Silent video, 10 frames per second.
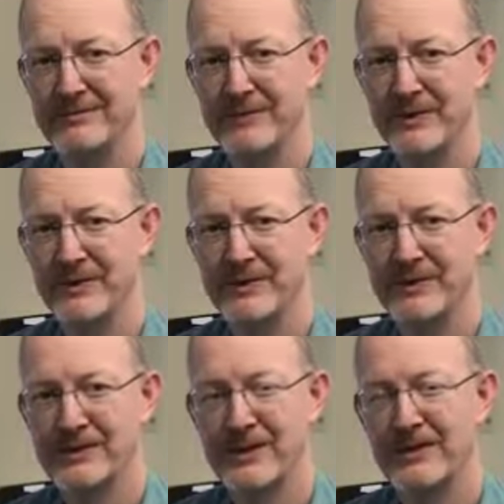when we're
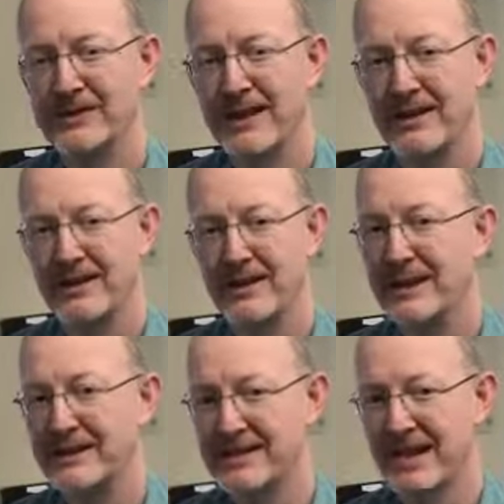starting to talk
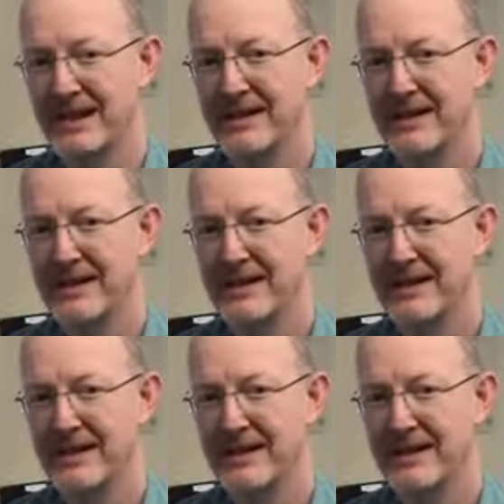about design.